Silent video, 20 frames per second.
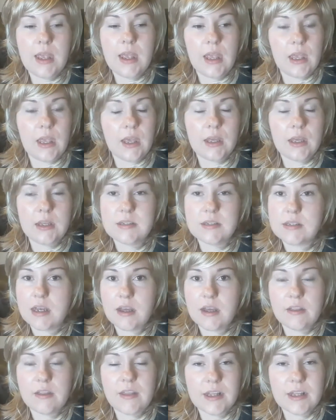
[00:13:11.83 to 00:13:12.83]
And
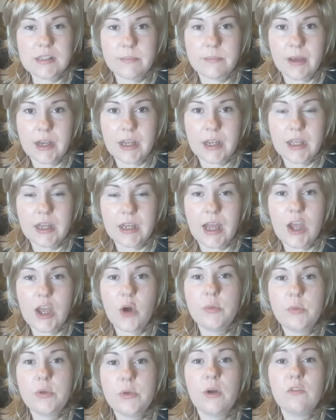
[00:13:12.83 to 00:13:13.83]
that's about it. I
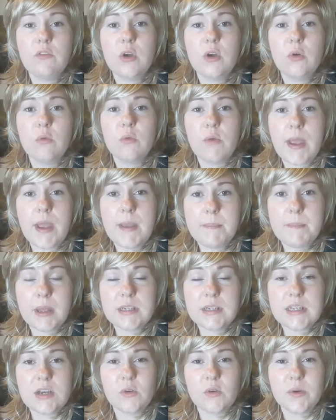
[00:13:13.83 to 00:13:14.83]
hope you have a great
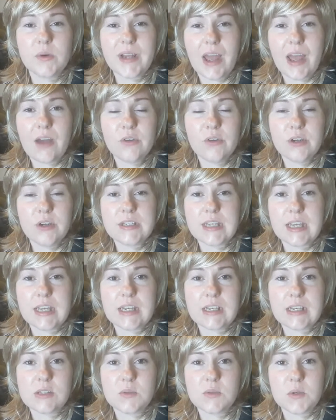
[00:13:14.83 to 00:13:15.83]
Monday or whatever day
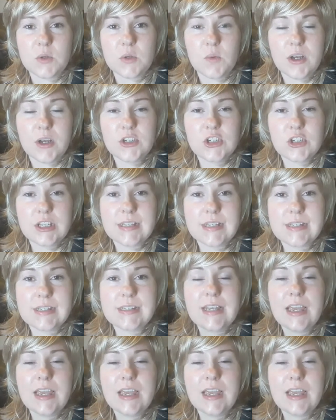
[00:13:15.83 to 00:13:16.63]
it is when you're watching this.